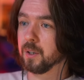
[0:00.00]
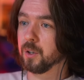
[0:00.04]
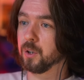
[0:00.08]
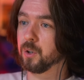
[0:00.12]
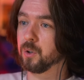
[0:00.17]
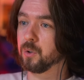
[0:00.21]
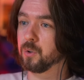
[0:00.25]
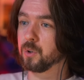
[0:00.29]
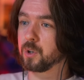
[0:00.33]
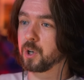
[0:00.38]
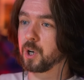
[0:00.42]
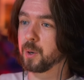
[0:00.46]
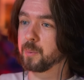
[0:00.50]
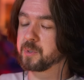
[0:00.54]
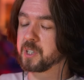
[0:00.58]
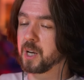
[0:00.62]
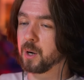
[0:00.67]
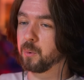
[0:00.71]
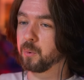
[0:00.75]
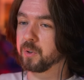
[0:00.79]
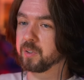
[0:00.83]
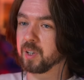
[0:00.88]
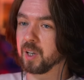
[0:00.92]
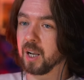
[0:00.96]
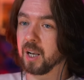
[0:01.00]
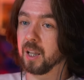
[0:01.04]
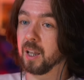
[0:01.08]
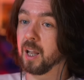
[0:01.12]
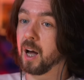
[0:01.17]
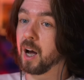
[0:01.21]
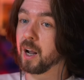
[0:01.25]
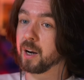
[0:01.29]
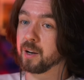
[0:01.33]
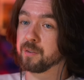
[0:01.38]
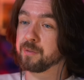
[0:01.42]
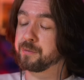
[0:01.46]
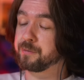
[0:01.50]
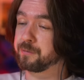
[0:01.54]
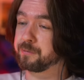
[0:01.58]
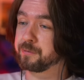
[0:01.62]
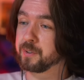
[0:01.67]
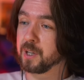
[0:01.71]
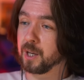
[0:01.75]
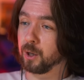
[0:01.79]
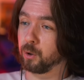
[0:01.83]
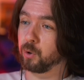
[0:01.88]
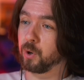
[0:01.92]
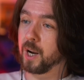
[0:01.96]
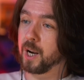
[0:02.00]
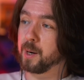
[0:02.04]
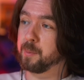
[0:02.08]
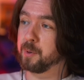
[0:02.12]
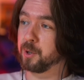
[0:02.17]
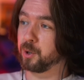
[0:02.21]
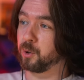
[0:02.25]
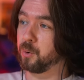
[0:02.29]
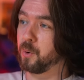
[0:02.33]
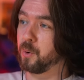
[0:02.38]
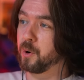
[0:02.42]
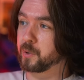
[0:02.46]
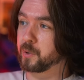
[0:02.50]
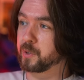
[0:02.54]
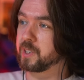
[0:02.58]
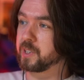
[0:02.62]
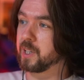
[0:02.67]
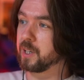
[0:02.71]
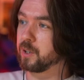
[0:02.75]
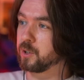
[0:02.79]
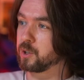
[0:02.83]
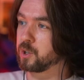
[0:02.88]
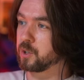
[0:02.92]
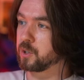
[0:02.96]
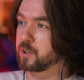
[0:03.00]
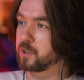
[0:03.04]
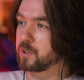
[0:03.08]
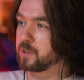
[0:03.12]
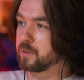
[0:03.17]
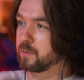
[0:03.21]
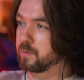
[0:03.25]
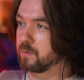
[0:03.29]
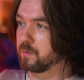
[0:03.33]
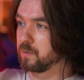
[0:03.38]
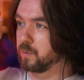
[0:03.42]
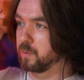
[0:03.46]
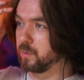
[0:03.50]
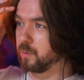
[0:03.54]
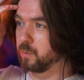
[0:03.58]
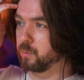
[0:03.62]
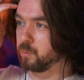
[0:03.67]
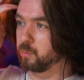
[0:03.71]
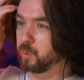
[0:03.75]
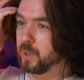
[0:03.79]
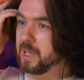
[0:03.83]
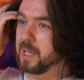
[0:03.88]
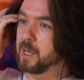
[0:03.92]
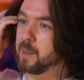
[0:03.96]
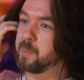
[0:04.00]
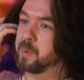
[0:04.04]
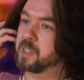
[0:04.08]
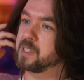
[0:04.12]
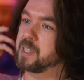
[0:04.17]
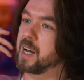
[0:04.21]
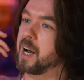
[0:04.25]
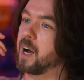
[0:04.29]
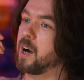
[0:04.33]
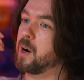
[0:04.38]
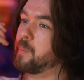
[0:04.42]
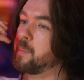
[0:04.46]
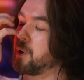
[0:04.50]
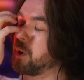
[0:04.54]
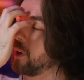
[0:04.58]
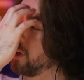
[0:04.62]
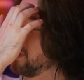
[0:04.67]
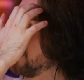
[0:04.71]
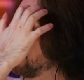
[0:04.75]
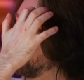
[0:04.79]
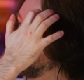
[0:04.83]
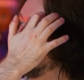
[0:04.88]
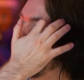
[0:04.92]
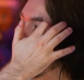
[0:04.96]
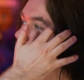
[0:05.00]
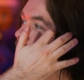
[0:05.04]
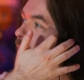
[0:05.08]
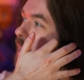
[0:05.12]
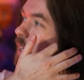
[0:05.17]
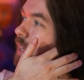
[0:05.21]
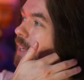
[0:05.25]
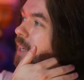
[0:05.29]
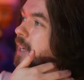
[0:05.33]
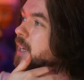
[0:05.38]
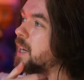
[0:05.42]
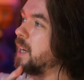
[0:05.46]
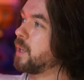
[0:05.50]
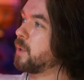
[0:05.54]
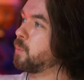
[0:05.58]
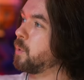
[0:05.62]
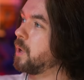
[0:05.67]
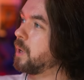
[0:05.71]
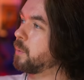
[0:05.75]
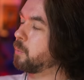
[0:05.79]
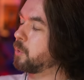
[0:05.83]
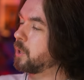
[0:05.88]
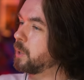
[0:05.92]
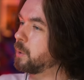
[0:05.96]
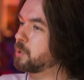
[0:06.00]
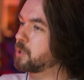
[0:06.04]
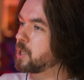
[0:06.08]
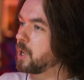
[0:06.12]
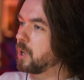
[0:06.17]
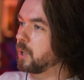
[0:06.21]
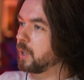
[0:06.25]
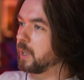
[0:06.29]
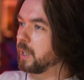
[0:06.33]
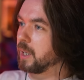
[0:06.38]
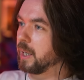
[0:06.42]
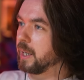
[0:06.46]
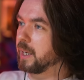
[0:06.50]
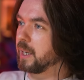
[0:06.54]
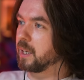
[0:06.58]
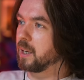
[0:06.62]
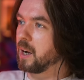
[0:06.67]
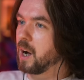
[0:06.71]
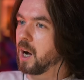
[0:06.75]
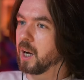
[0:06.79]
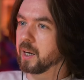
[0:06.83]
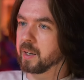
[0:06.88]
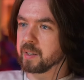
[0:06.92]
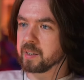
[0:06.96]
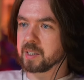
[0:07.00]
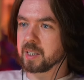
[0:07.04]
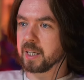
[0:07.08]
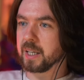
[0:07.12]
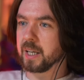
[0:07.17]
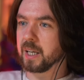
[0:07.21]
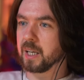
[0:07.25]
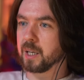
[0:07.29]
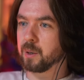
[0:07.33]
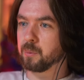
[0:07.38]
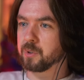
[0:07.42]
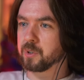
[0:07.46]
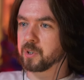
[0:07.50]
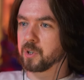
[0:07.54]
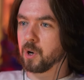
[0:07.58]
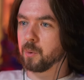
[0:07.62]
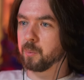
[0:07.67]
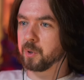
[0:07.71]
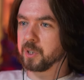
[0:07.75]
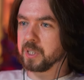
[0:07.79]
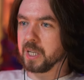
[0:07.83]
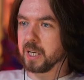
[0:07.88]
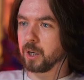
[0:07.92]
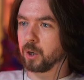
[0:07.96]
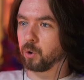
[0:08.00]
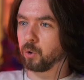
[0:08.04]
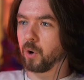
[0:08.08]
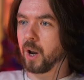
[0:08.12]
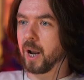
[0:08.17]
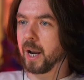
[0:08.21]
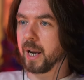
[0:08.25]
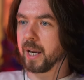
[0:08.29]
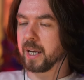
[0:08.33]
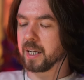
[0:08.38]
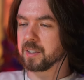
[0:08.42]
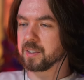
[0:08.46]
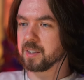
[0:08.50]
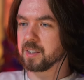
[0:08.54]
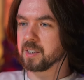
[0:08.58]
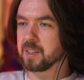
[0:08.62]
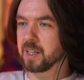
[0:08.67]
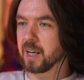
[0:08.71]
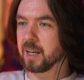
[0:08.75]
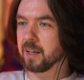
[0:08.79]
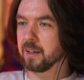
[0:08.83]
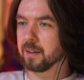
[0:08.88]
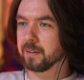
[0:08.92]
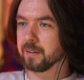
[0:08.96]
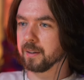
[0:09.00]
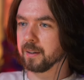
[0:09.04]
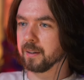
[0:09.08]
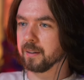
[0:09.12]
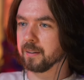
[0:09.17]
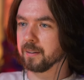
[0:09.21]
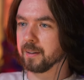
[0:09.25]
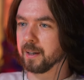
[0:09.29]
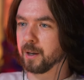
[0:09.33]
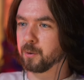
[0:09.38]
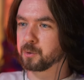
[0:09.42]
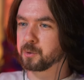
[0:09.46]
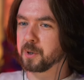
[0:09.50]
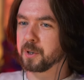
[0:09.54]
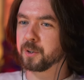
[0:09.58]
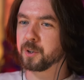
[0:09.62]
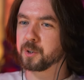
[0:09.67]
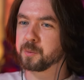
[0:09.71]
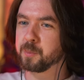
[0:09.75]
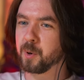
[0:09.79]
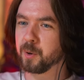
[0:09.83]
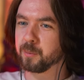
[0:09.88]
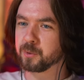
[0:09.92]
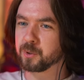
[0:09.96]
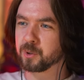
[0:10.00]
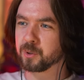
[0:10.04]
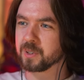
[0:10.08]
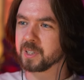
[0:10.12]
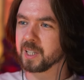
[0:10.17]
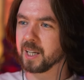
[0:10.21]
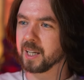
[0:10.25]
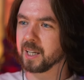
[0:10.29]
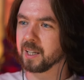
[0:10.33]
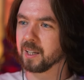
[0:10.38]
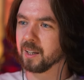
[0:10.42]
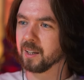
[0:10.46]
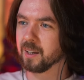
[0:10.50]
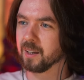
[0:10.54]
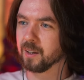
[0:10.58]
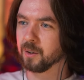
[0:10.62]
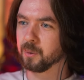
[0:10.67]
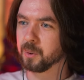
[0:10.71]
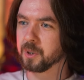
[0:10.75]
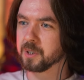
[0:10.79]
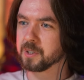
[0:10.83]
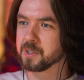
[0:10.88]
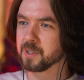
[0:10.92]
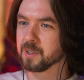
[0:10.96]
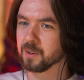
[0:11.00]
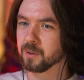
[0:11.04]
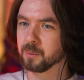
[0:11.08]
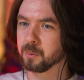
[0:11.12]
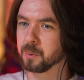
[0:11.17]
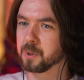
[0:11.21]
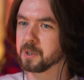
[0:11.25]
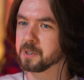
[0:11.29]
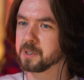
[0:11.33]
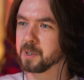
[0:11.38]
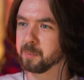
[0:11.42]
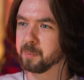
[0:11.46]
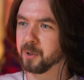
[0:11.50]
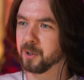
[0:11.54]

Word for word: who comes out with a lot of incredible quotes that are just really bizarre, but he had one where he was talking like honestly, and he was almost like crying as he said it. And it was one of those moments where it's like, where's the